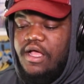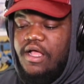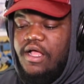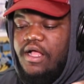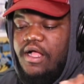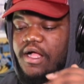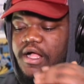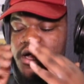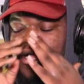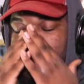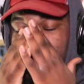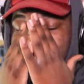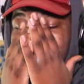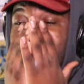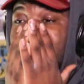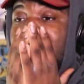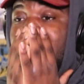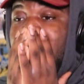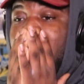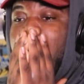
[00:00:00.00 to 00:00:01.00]

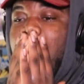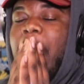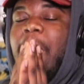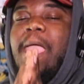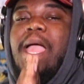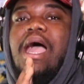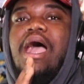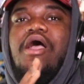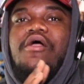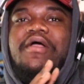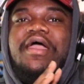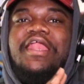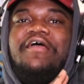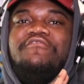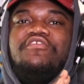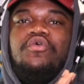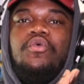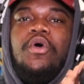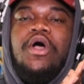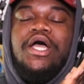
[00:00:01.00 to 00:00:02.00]
Okay. All right,
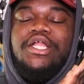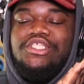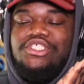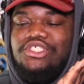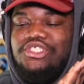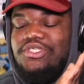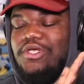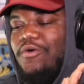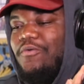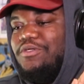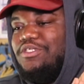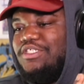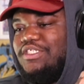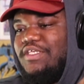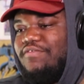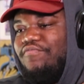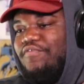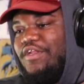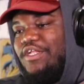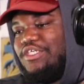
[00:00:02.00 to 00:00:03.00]
everyone. So we just
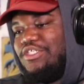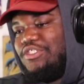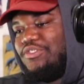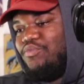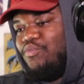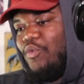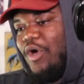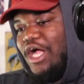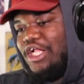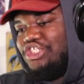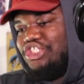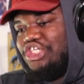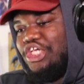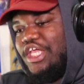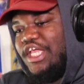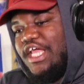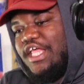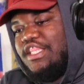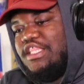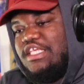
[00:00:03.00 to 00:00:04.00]
finished
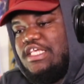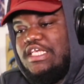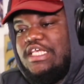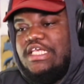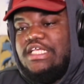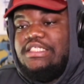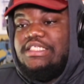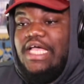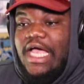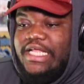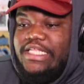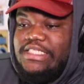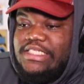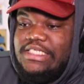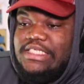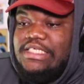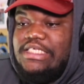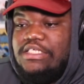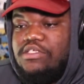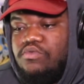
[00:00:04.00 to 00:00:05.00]
watching the
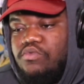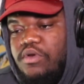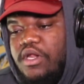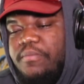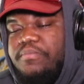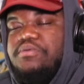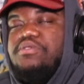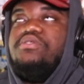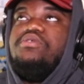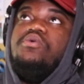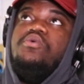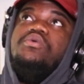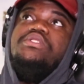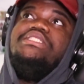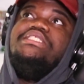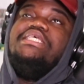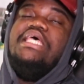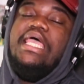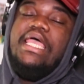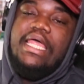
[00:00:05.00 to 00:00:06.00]
Titan season 1
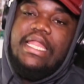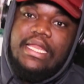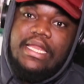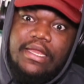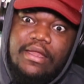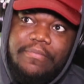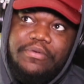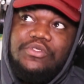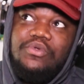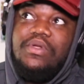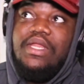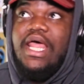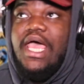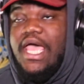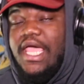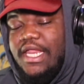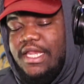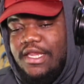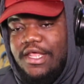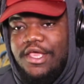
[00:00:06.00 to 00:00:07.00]
episode 10, episode
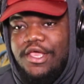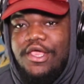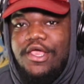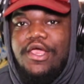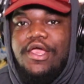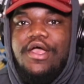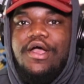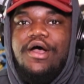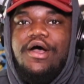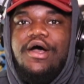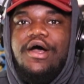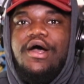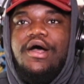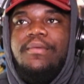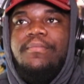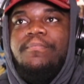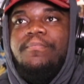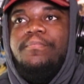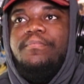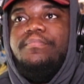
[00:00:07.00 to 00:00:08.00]
9,
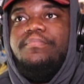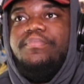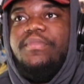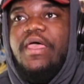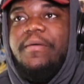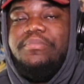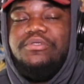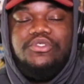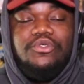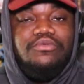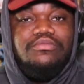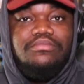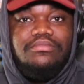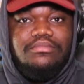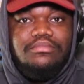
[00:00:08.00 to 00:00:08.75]
episode,